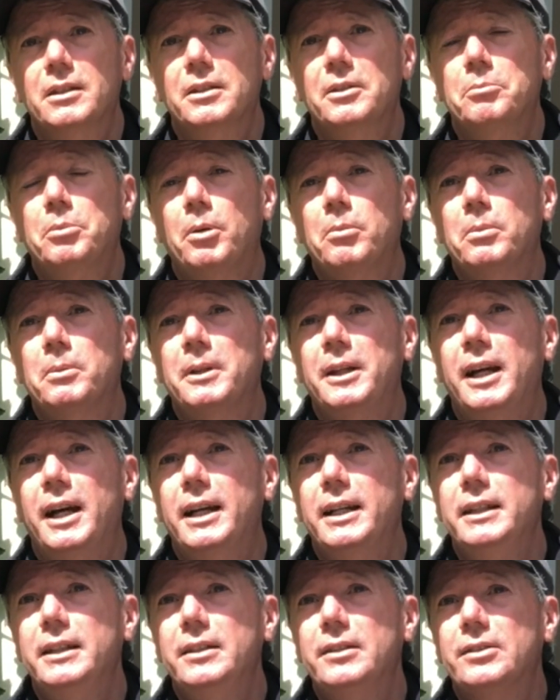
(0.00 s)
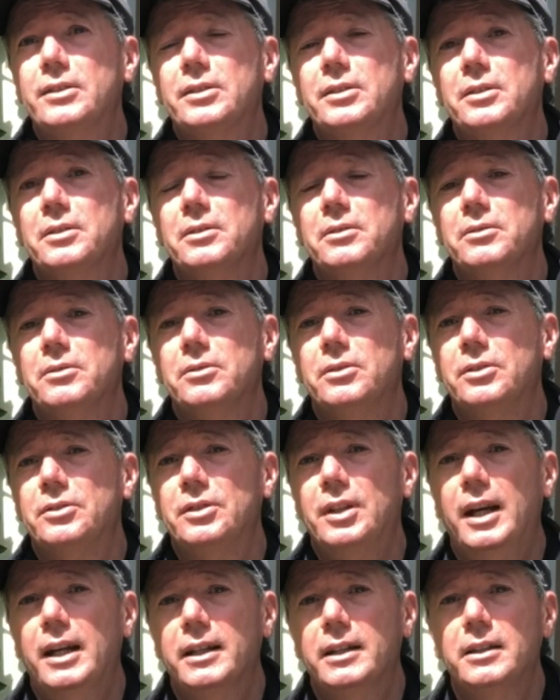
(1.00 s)
probably 8 to
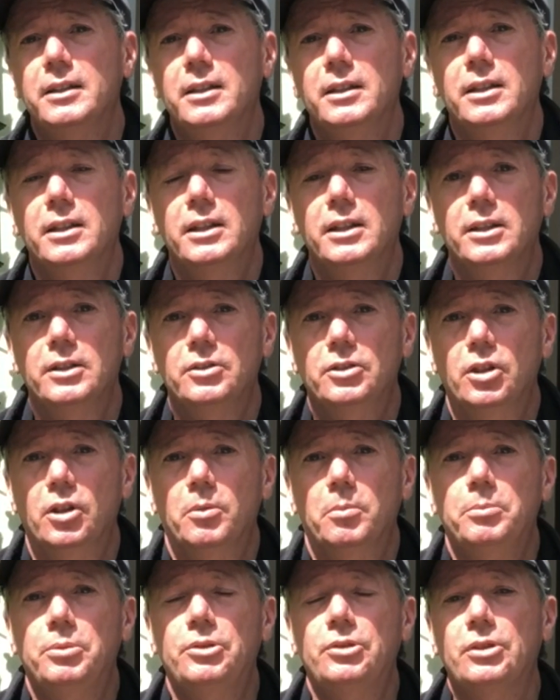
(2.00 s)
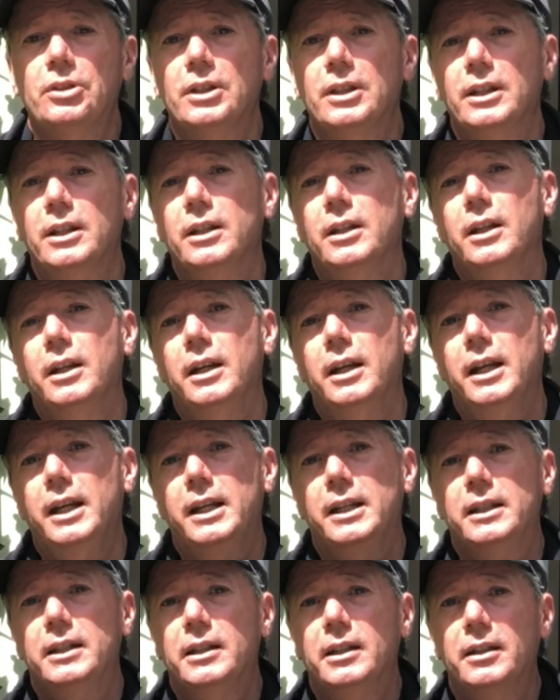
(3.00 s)
10 tubs
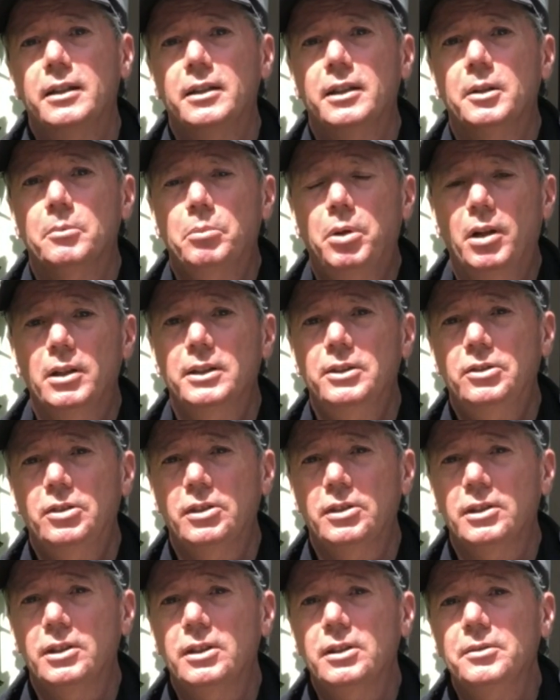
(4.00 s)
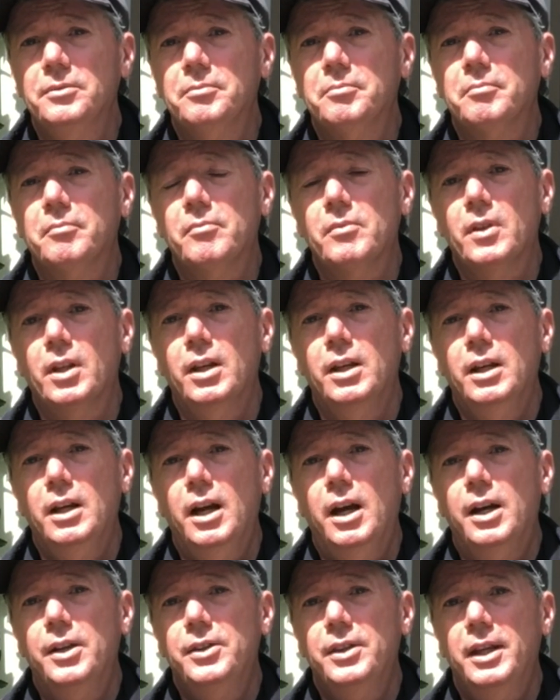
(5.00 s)
in the polytunnel,
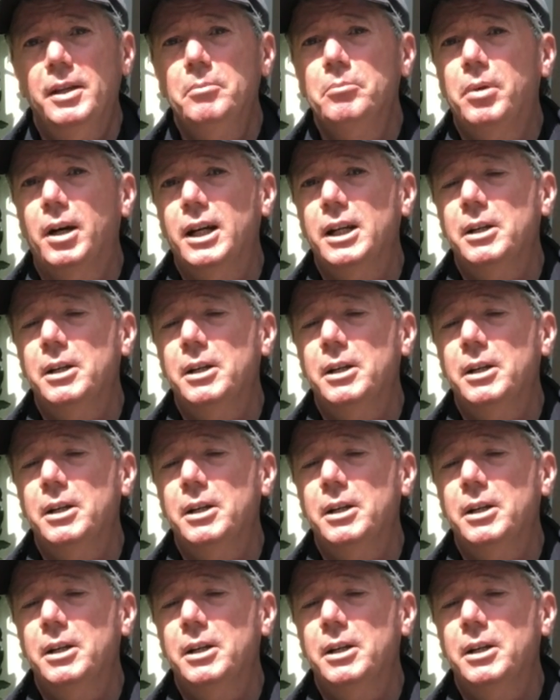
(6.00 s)
and then by